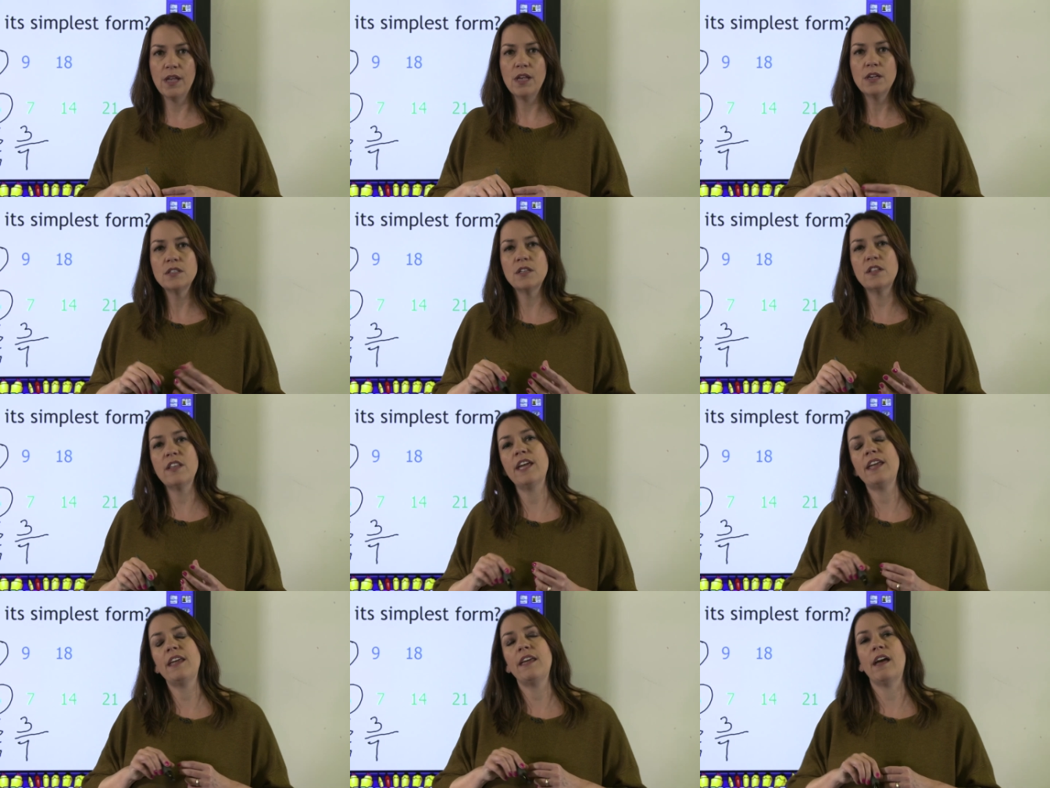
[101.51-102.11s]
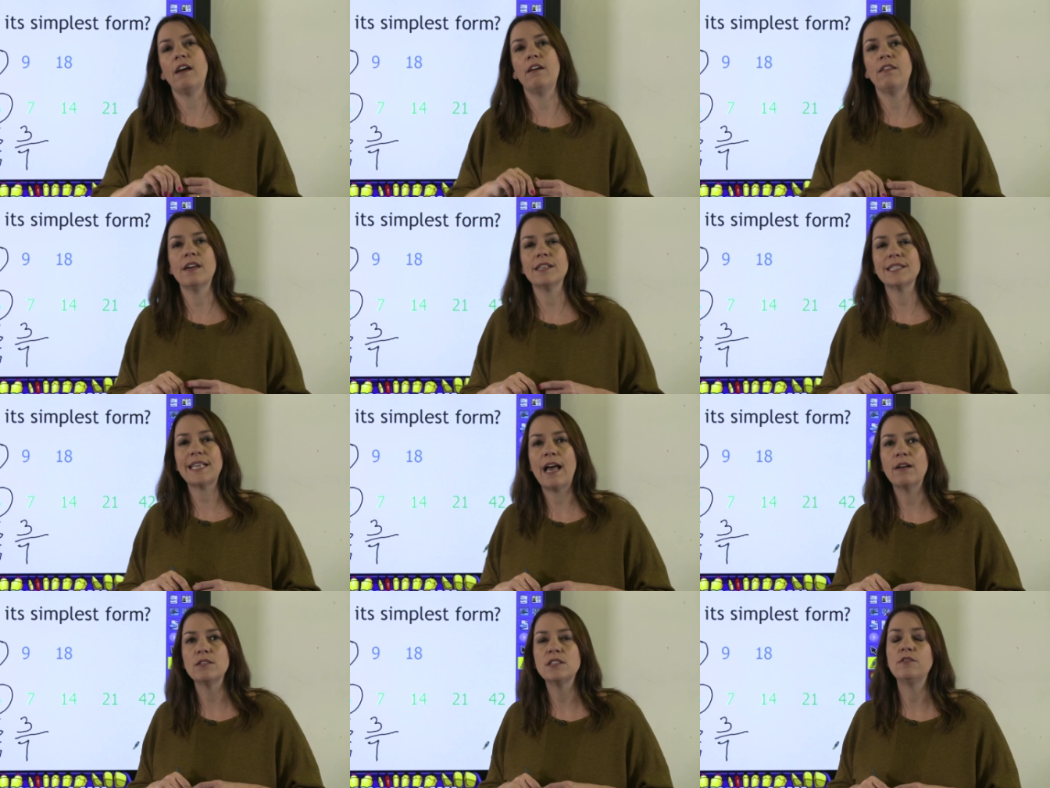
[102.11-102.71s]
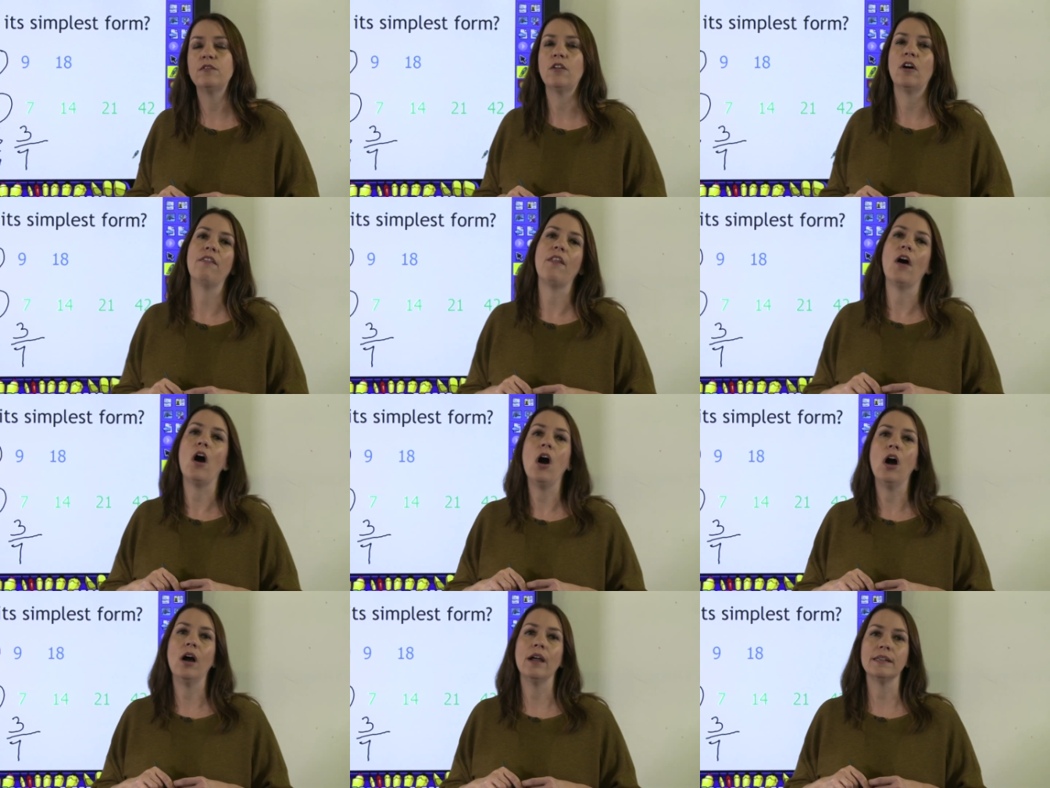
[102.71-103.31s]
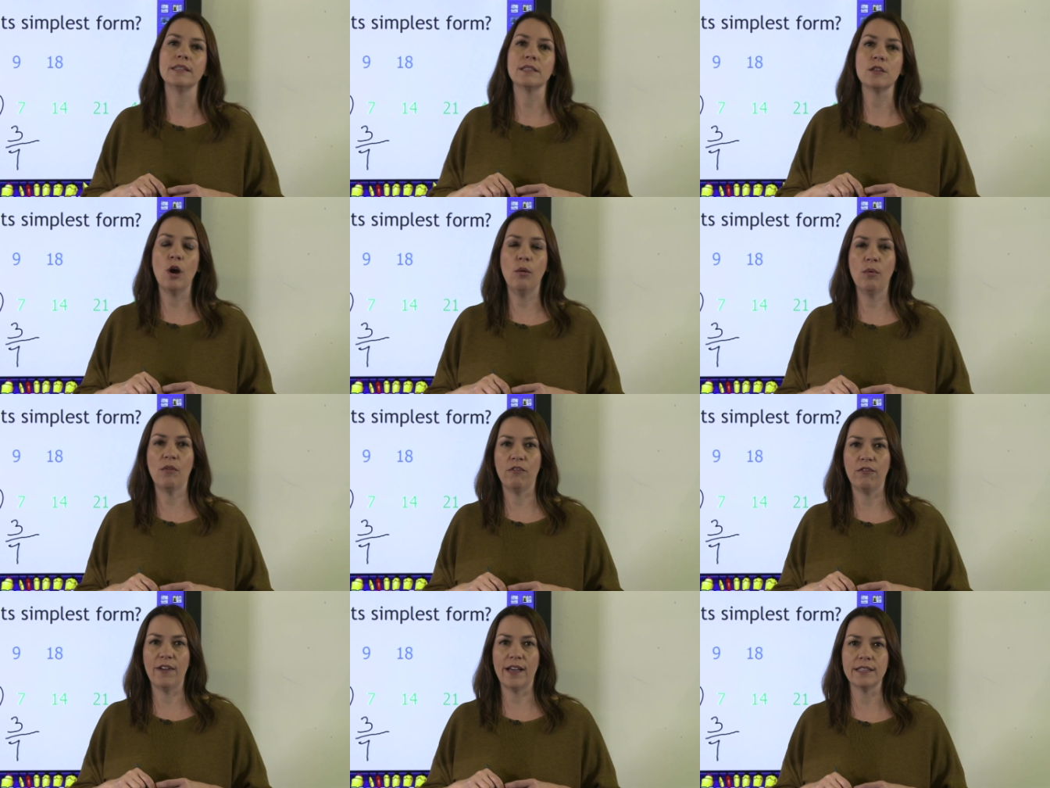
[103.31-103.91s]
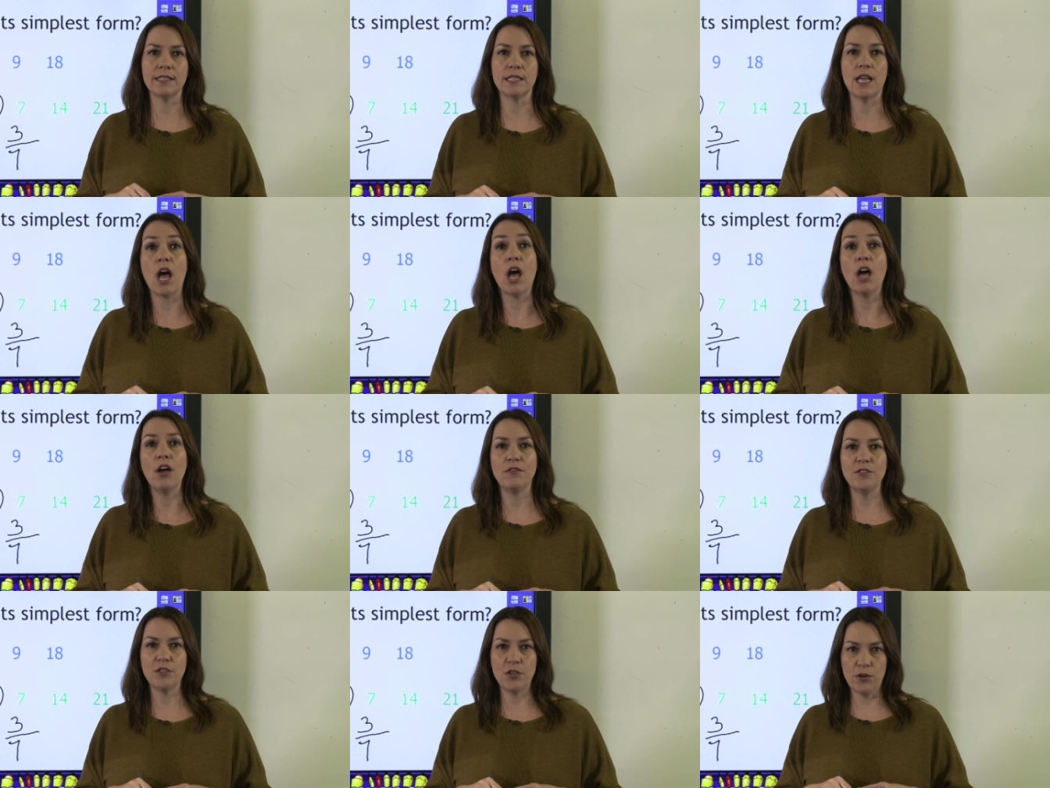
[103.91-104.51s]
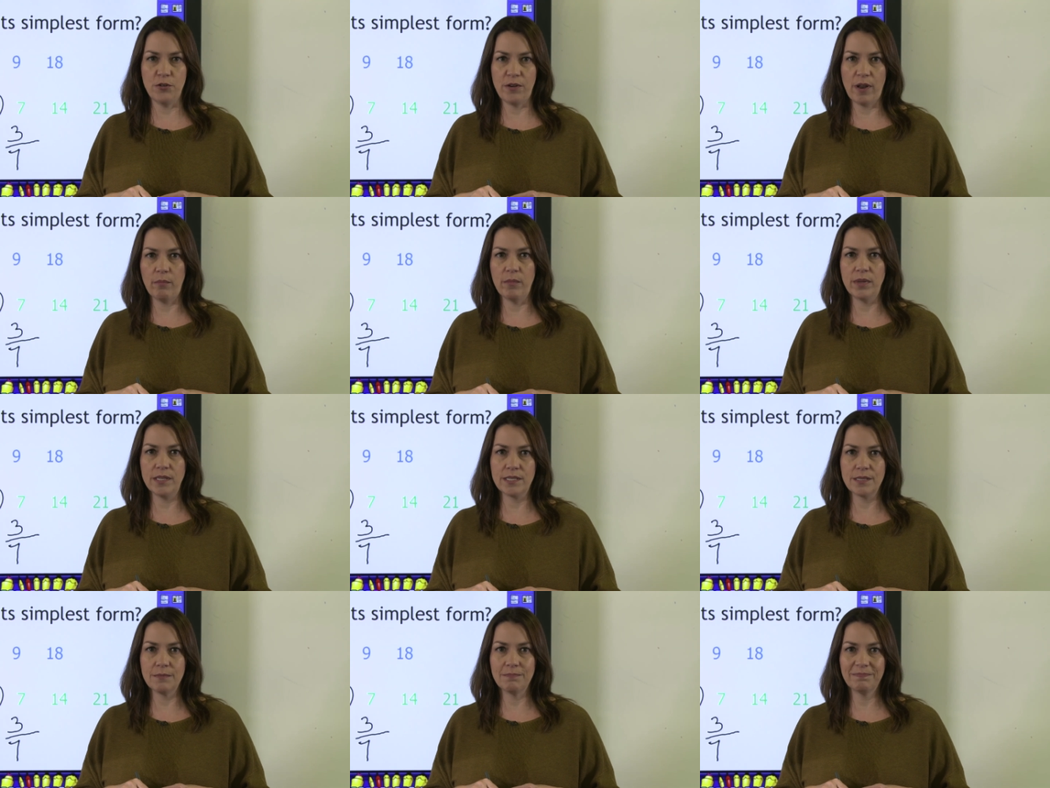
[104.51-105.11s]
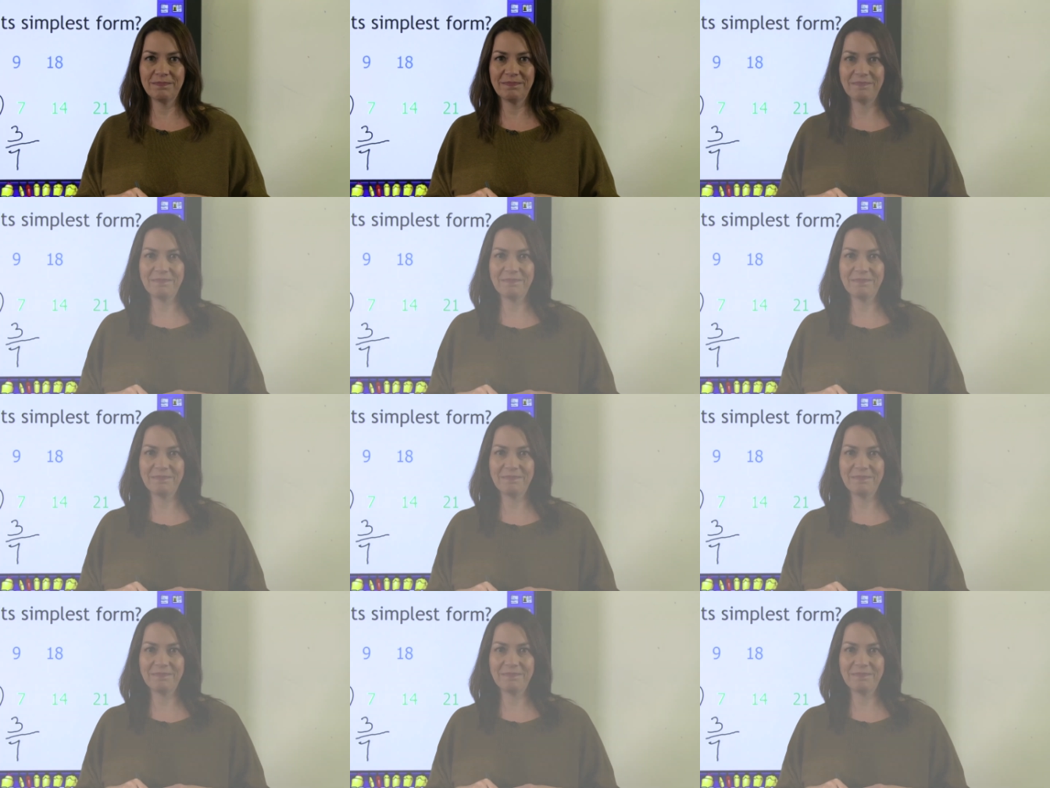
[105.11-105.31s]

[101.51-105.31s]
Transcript: So there you go, that's how to find the highest common factor of two numbers.